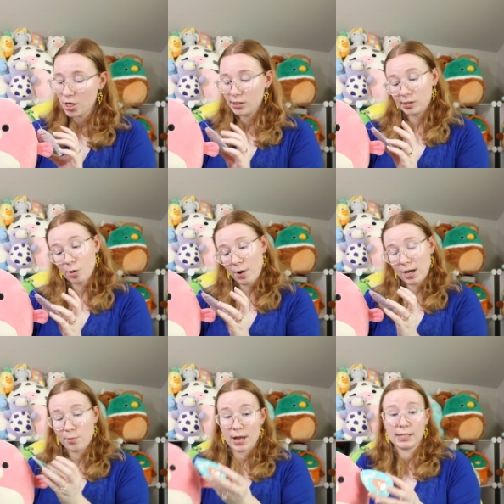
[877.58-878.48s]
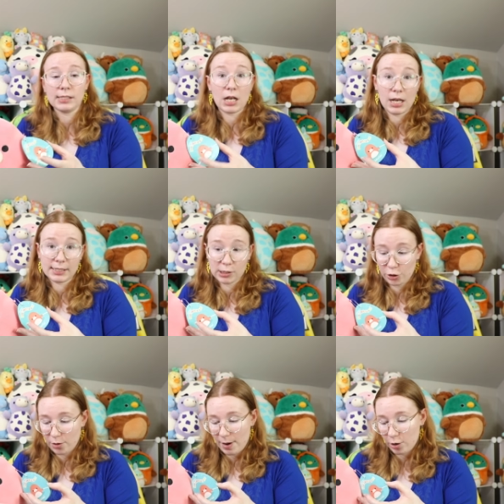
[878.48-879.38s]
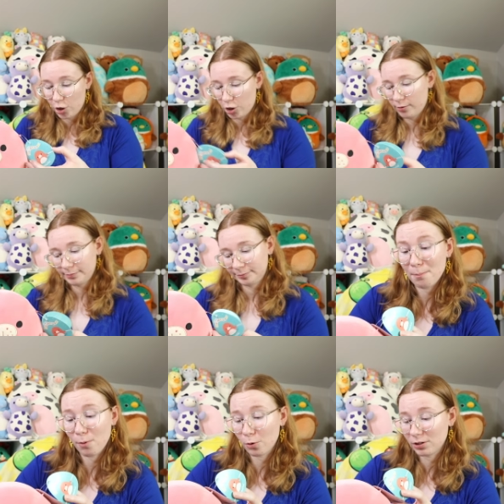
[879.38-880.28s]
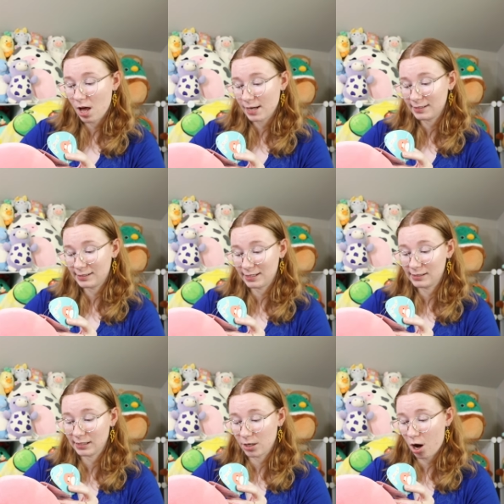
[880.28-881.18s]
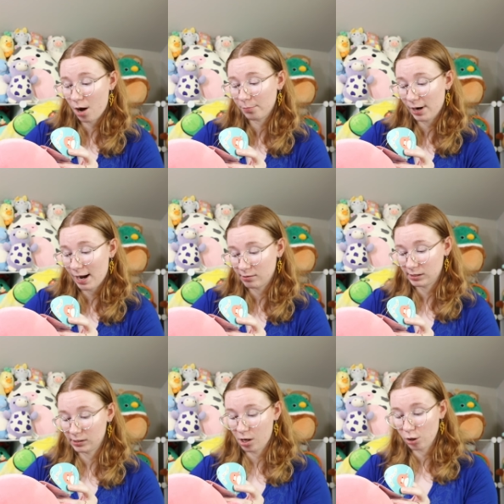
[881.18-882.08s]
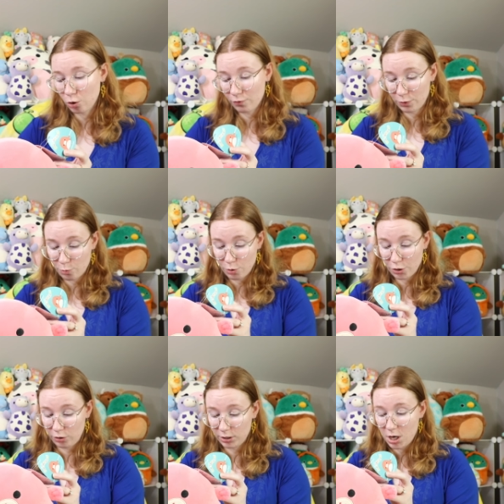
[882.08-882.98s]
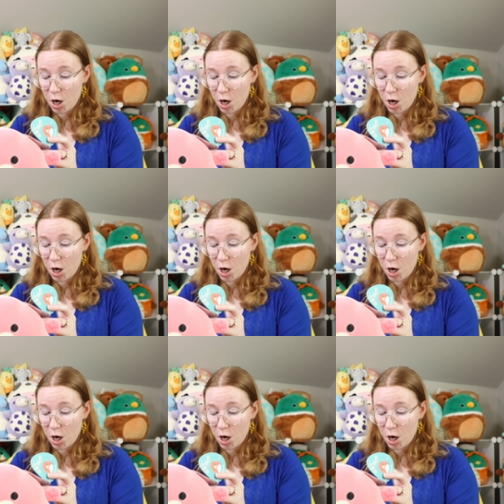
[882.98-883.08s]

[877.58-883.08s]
So anyways, let's learn about her. Morlai sings in opera houses all over the world.